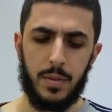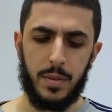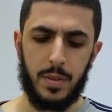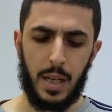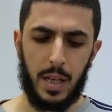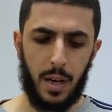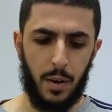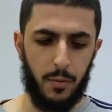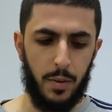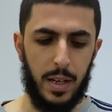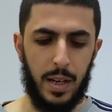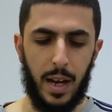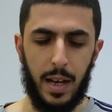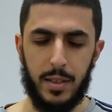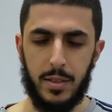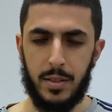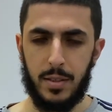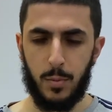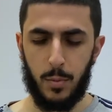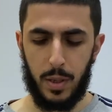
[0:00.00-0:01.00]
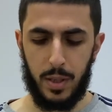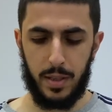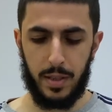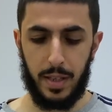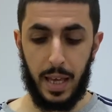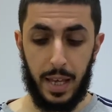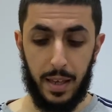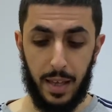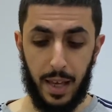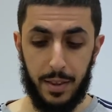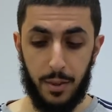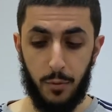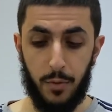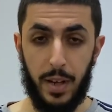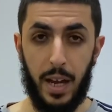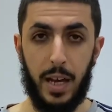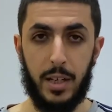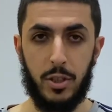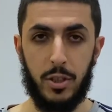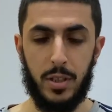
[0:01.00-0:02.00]
Then I realized when they had the
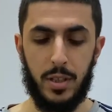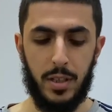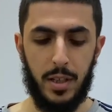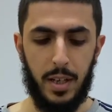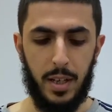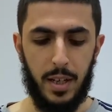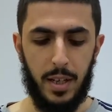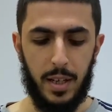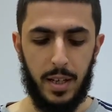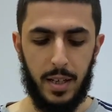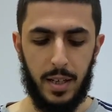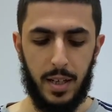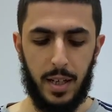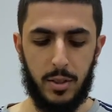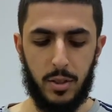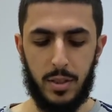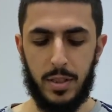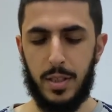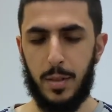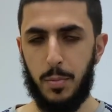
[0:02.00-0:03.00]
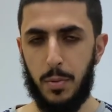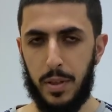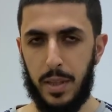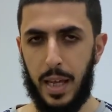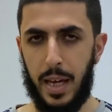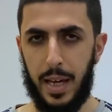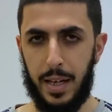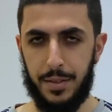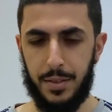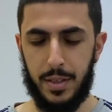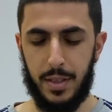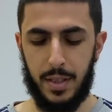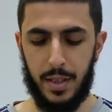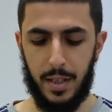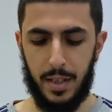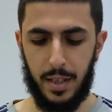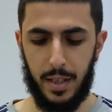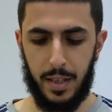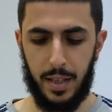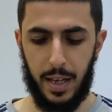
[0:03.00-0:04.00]
reaction, as you can see, putting their hands
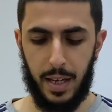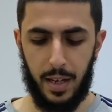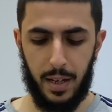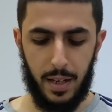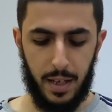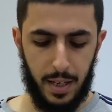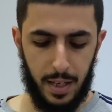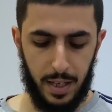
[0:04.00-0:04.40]
there,